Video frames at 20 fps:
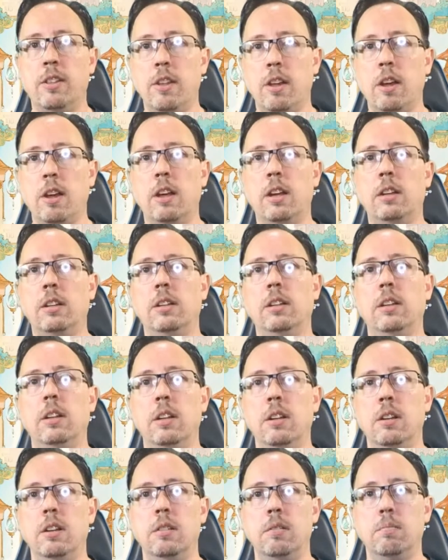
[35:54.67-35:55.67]
the
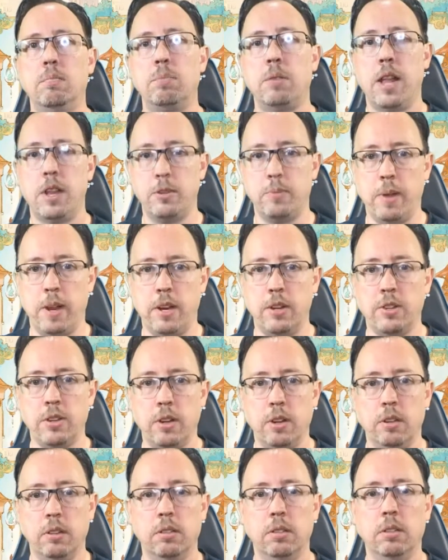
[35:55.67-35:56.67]
pledge
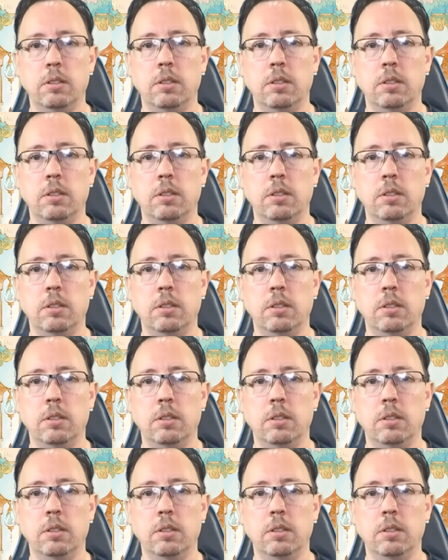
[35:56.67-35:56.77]
manager.